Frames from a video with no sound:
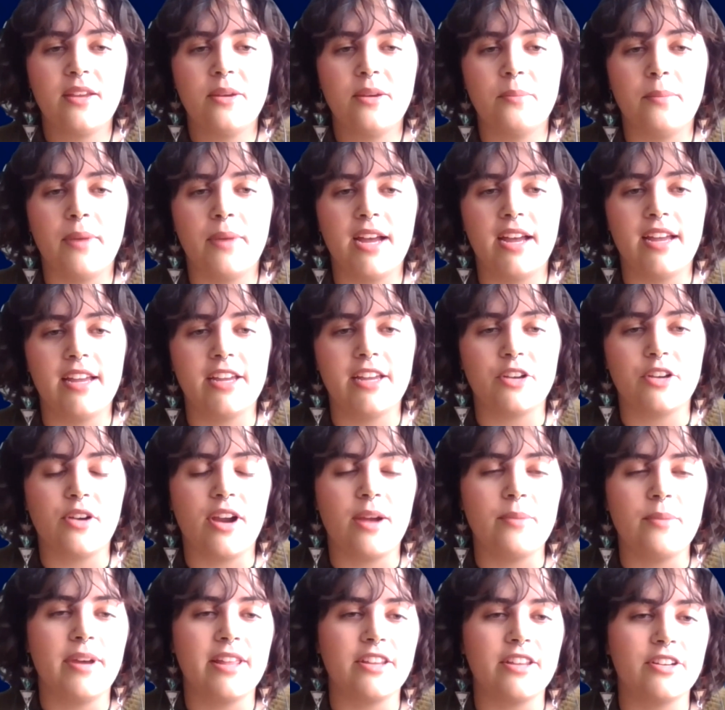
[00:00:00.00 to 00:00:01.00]
My
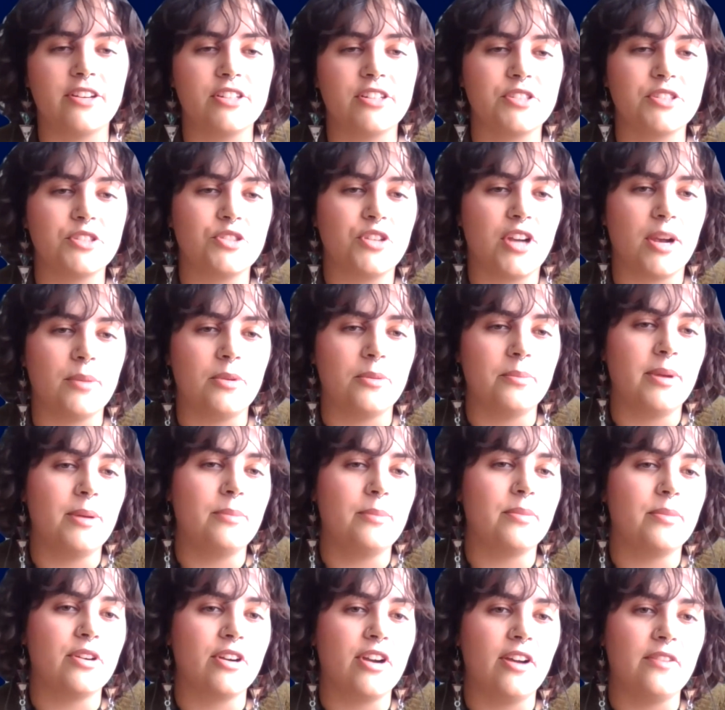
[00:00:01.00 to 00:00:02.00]
grandmother is a tribal
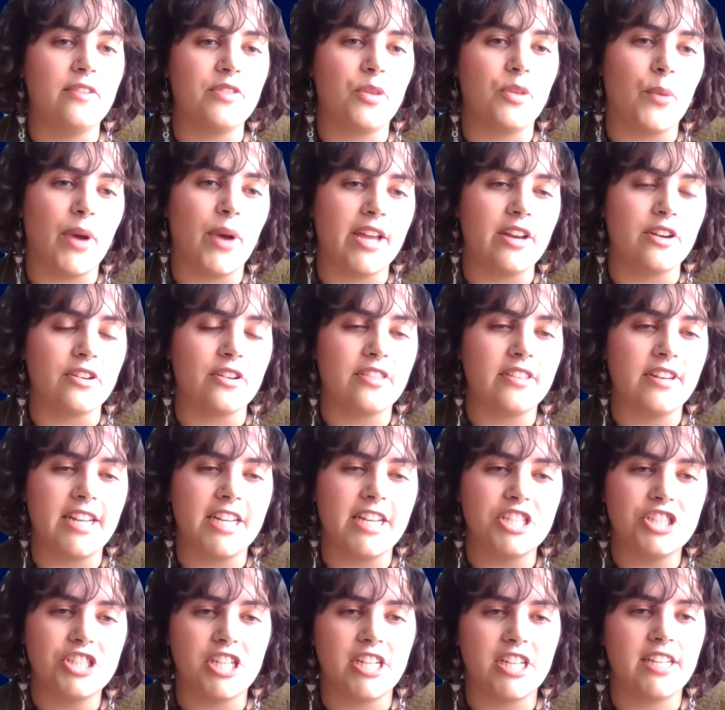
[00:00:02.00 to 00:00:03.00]
member of the White Earth
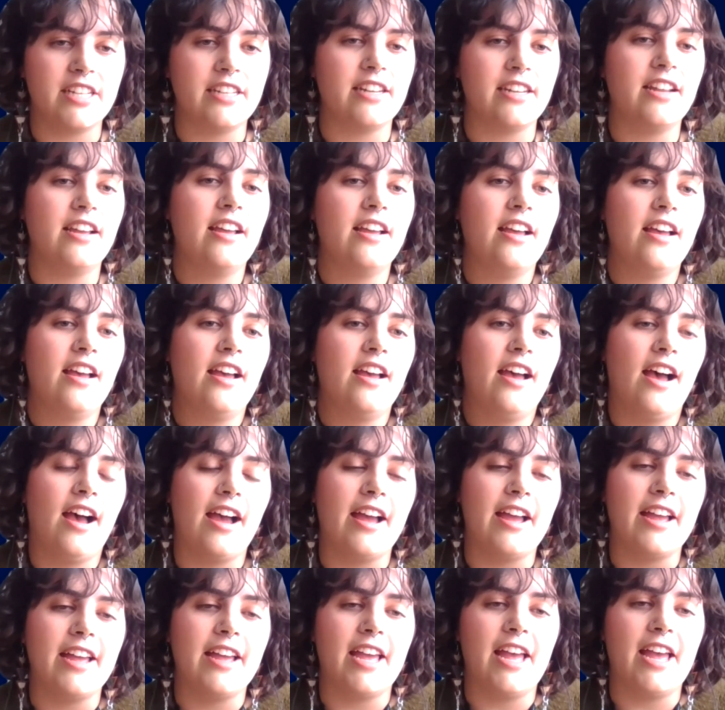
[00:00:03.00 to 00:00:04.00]
Nation.
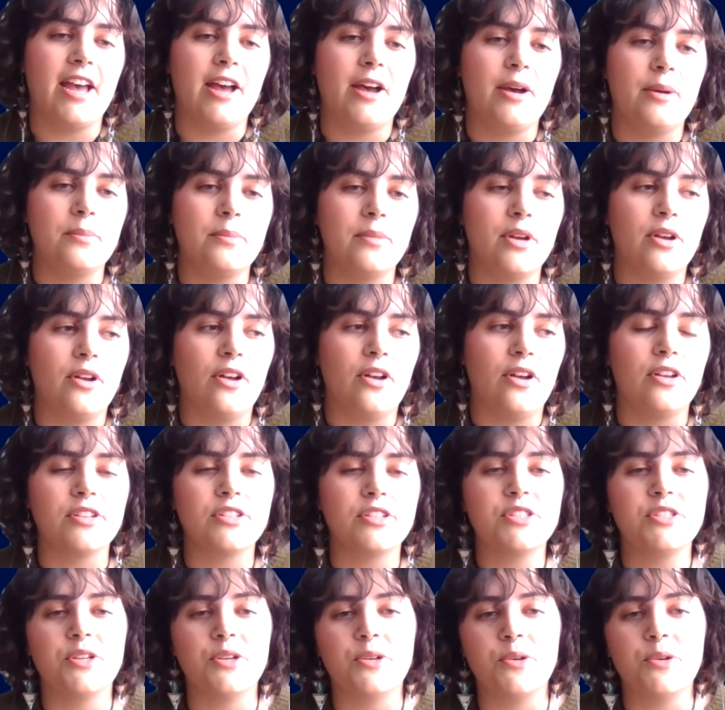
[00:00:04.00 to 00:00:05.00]
I am
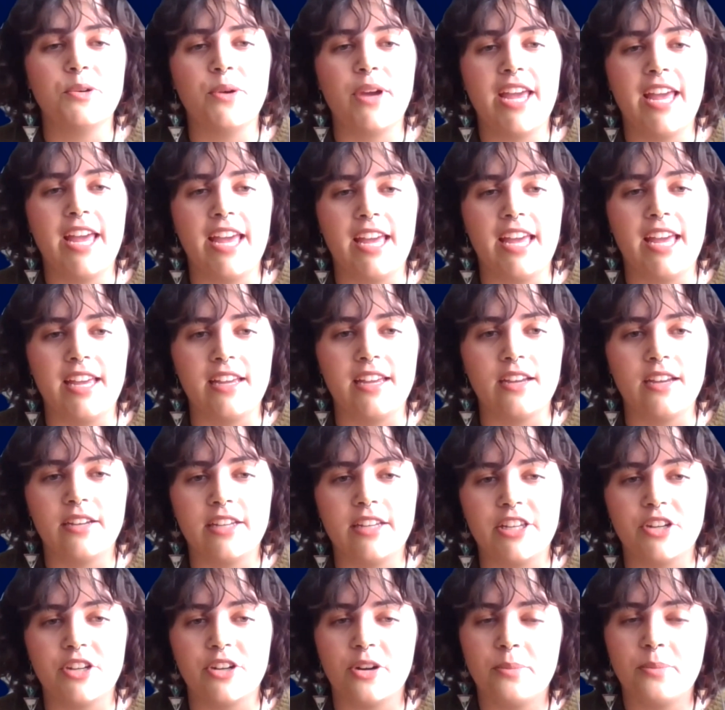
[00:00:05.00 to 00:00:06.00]
also a
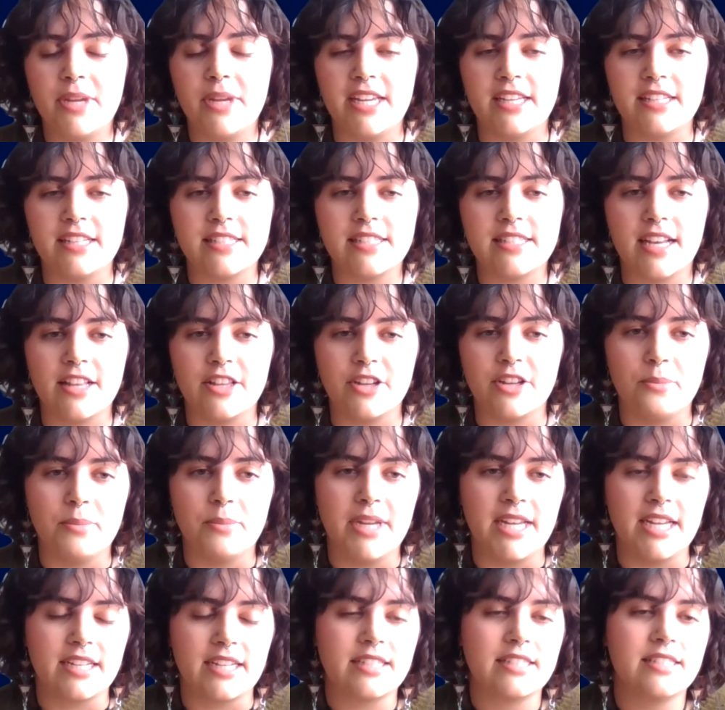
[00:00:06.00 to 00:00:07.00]
European settler
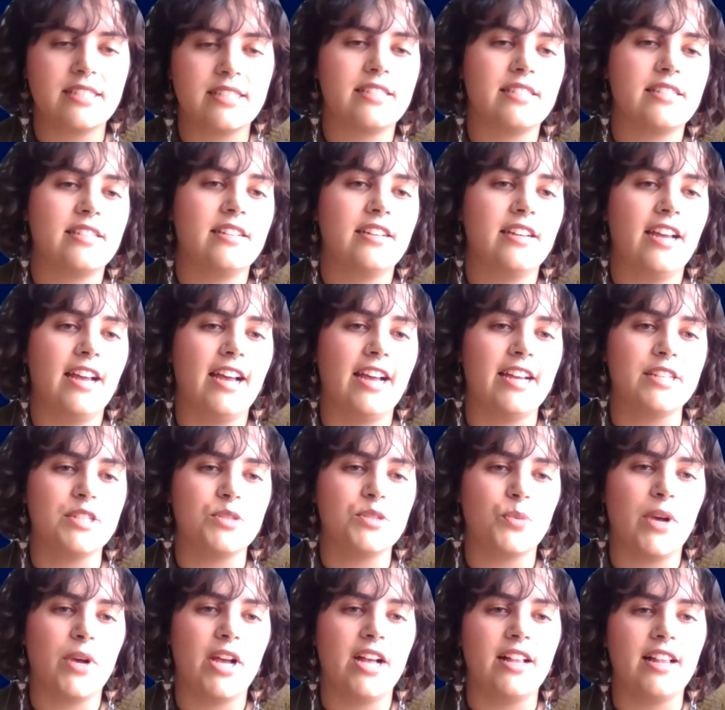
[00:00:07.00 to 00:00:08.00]
mix, as
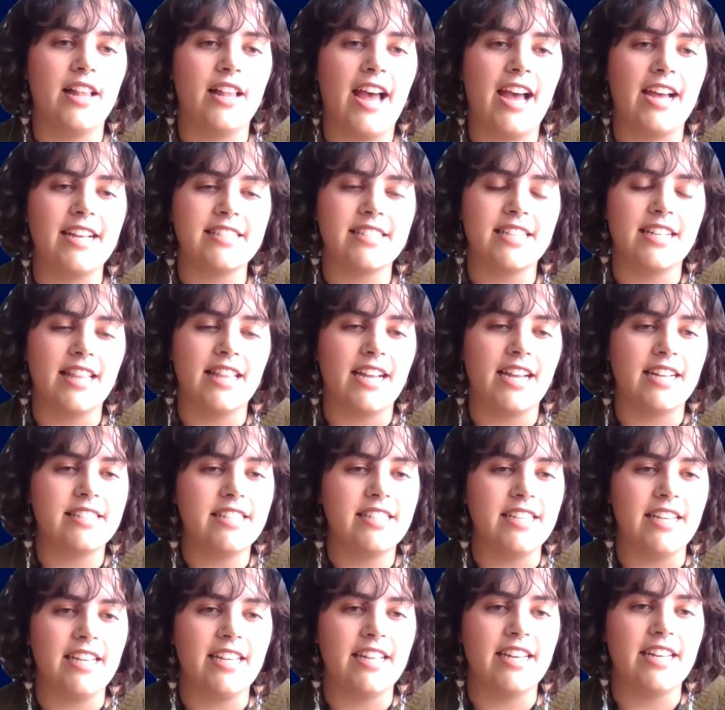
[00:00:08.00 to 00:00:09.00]
well as a
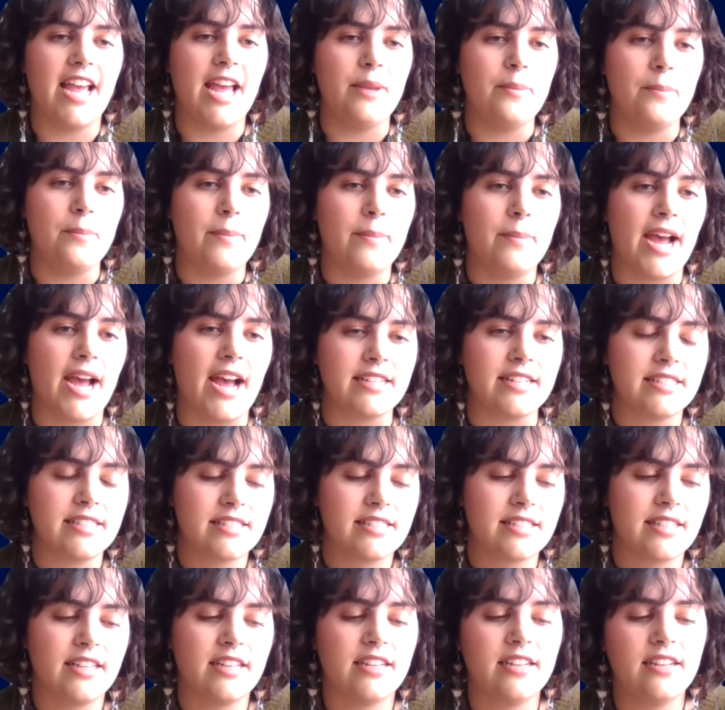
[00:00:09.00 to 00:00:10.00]
Latin and
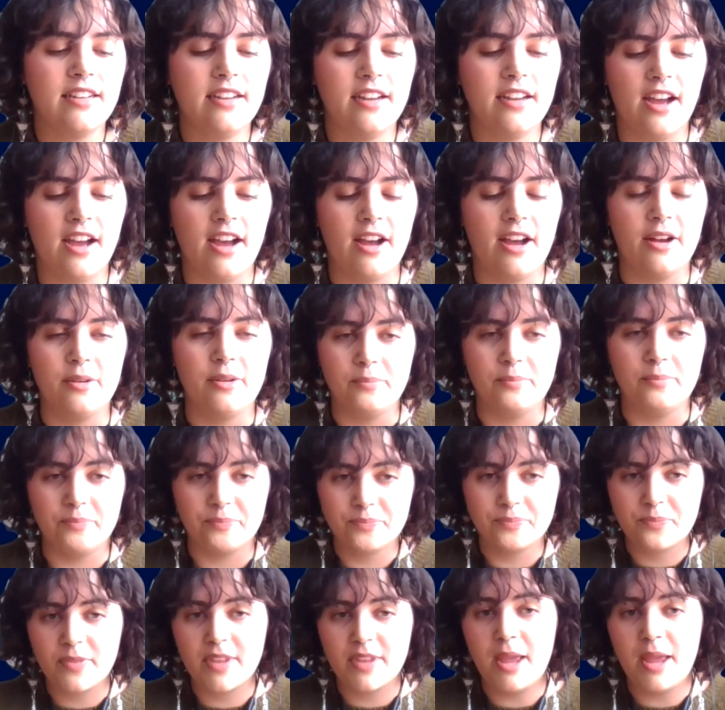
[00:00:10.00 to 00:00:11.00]
Basque
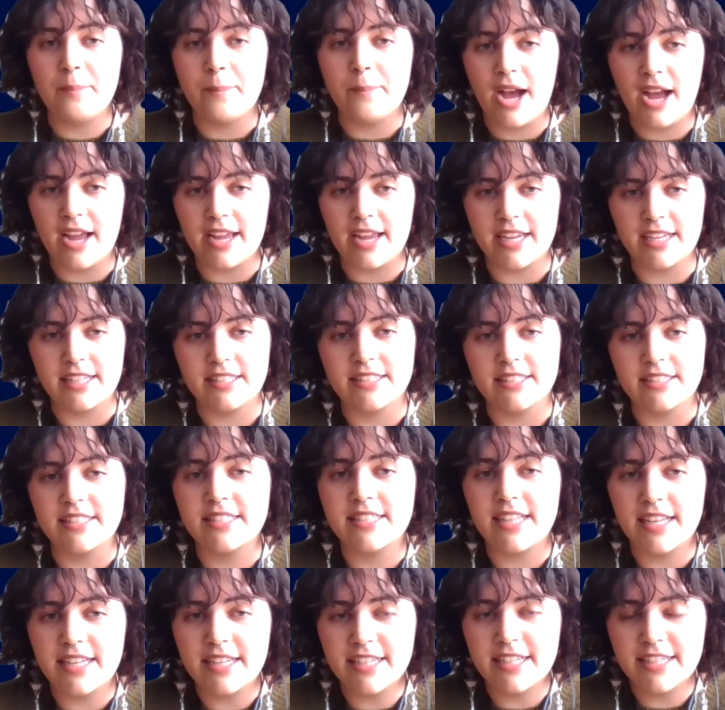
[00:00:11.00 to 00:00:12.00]
Mayan
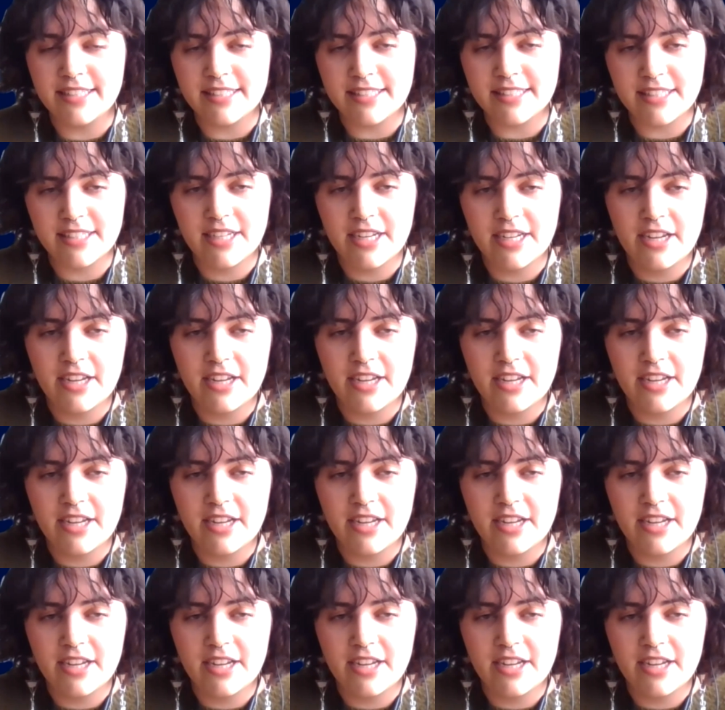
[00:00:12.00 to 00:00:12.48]
descendant.